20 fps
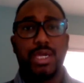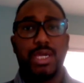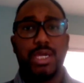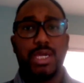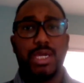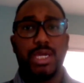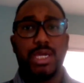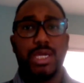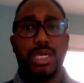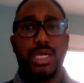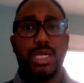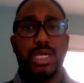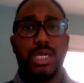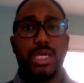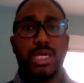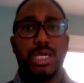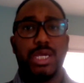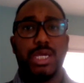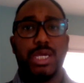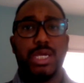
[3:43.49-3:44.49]

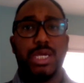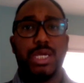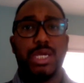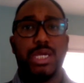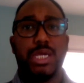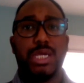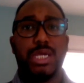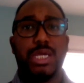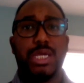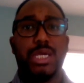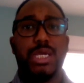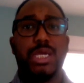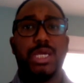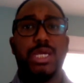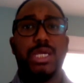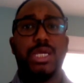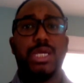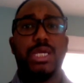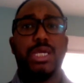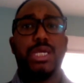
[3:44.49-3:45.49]

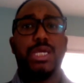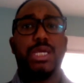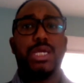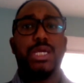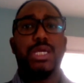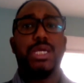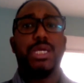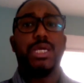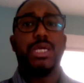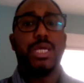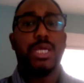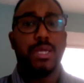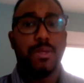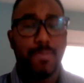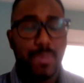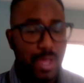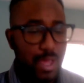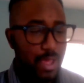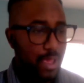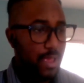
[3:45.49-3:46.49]

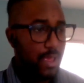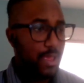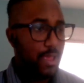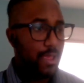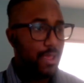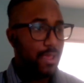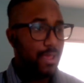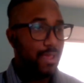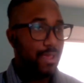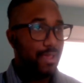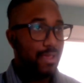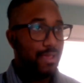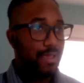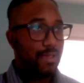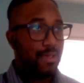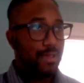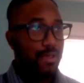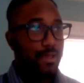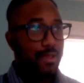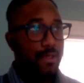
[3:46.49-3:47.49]

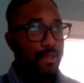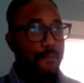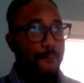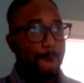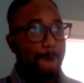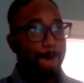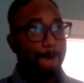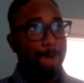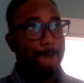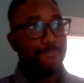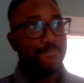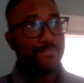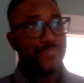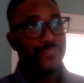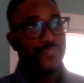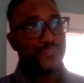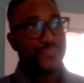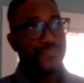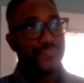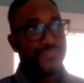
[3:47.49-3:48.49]

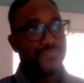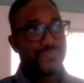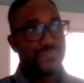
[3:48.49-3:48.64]
Nothing is said.